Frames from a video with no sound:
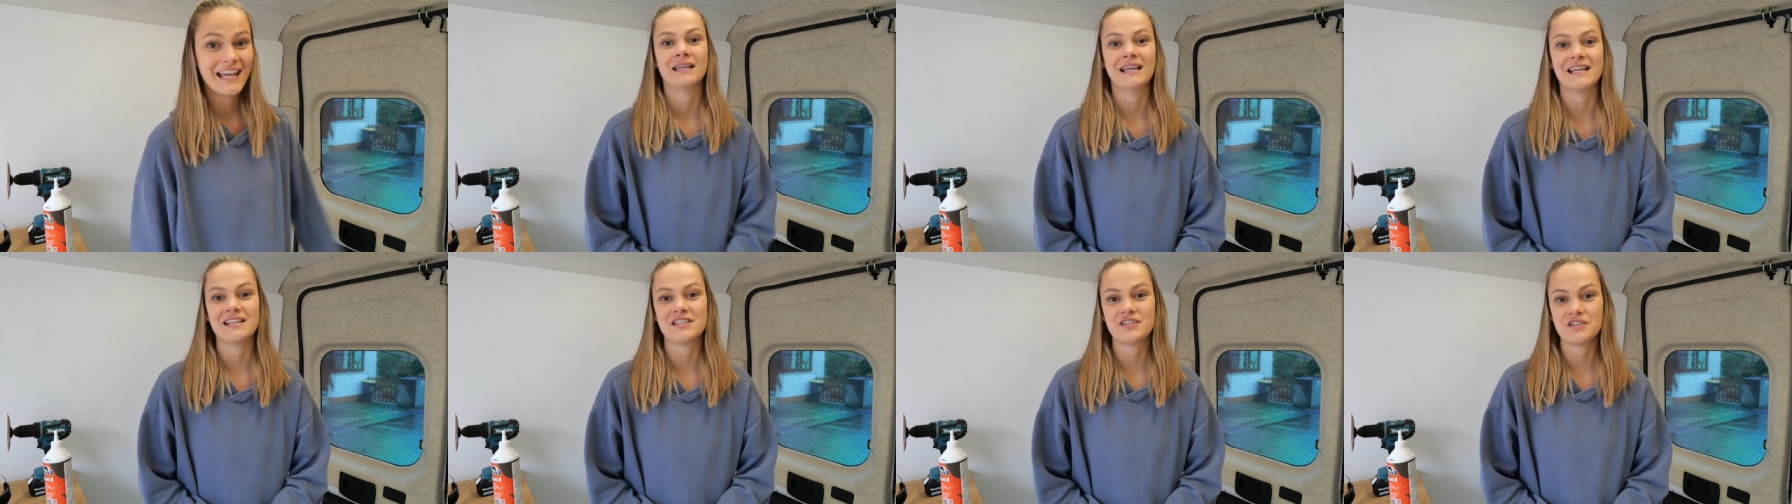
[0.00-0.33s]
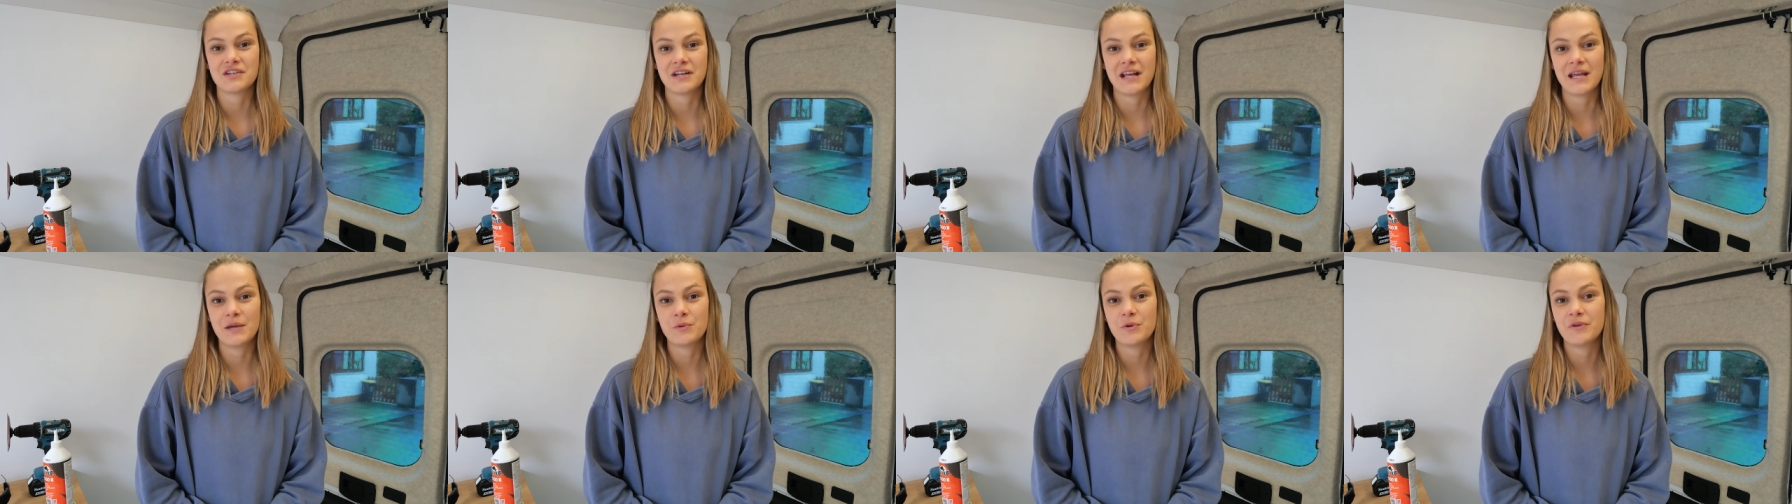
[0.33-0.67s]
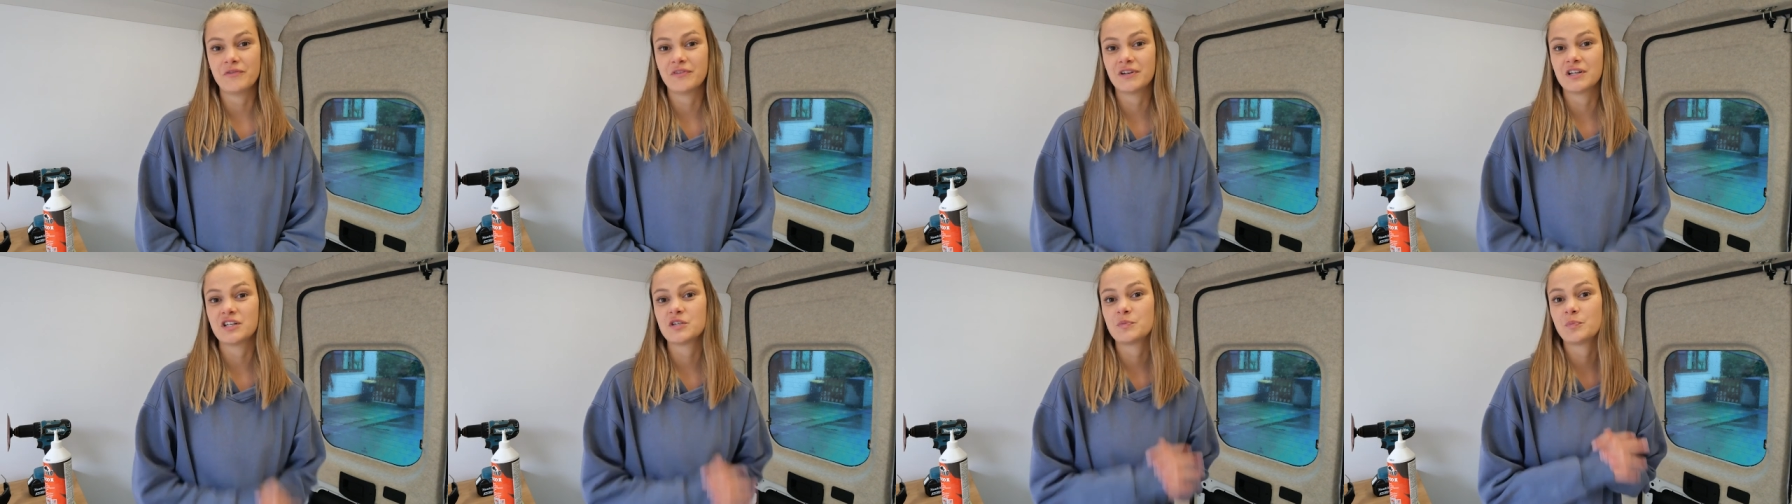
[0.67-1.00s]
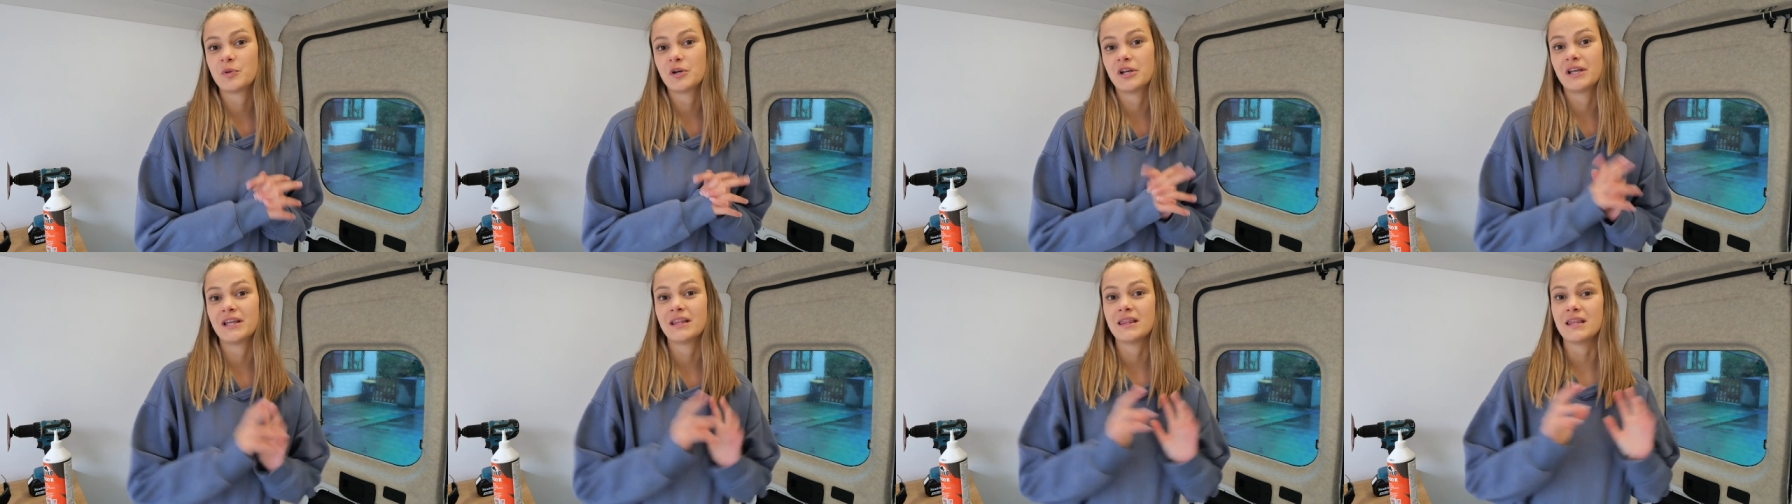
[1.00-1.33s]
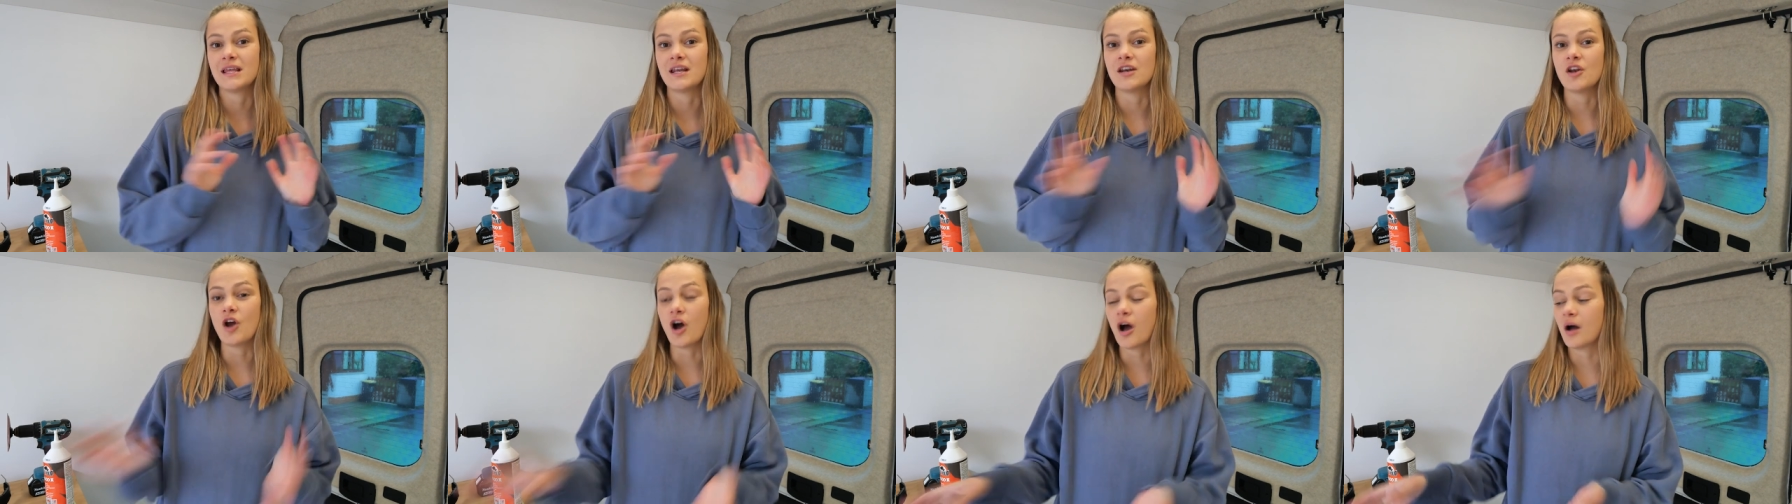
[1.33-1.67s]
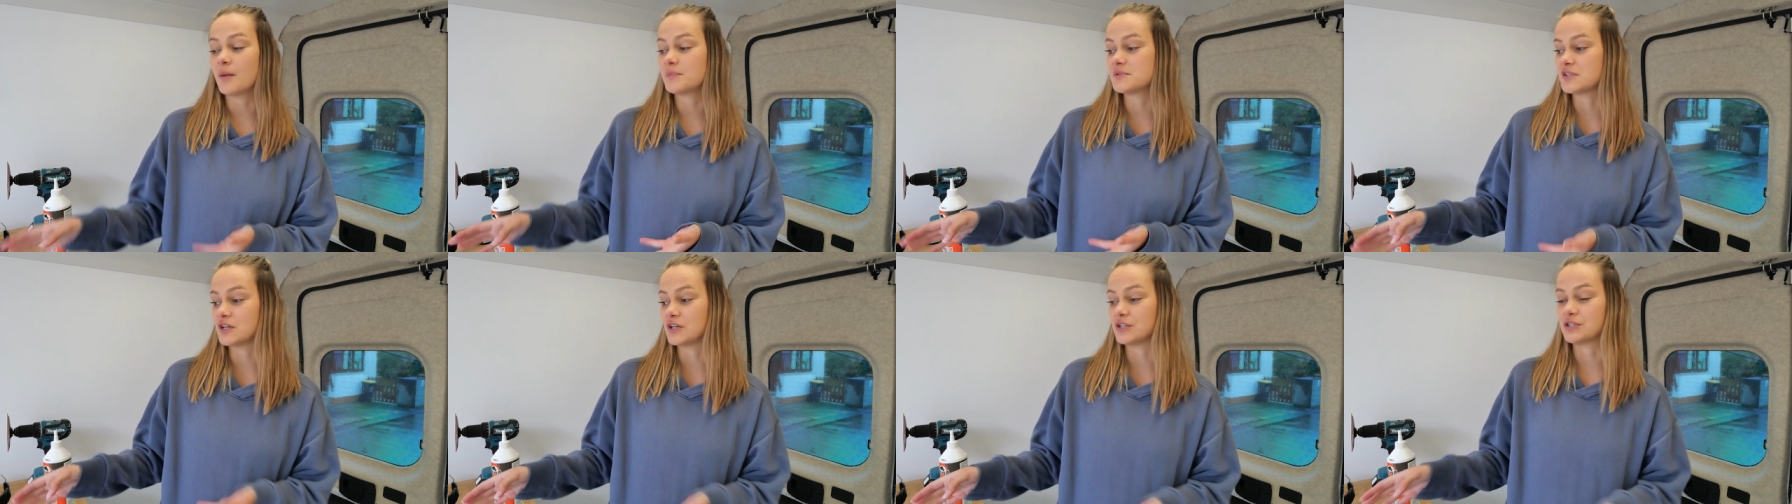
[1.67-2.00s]
Yesterday we finished putting the
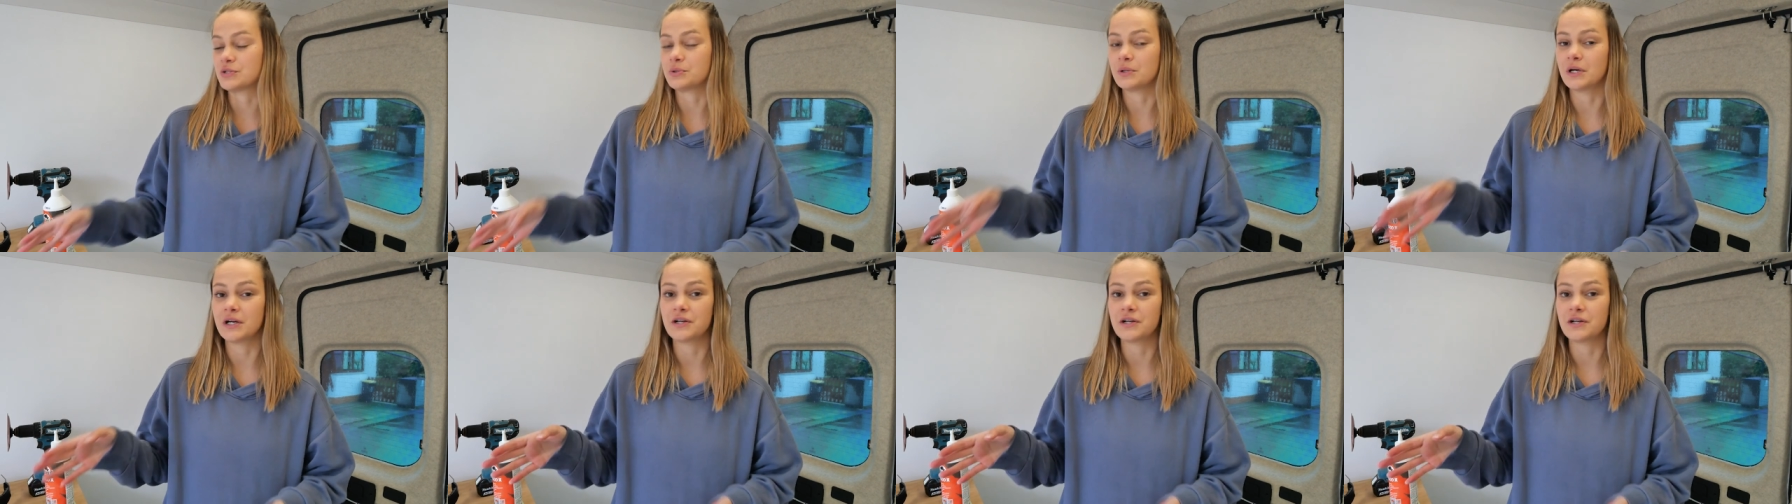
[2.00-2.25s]
knobs onto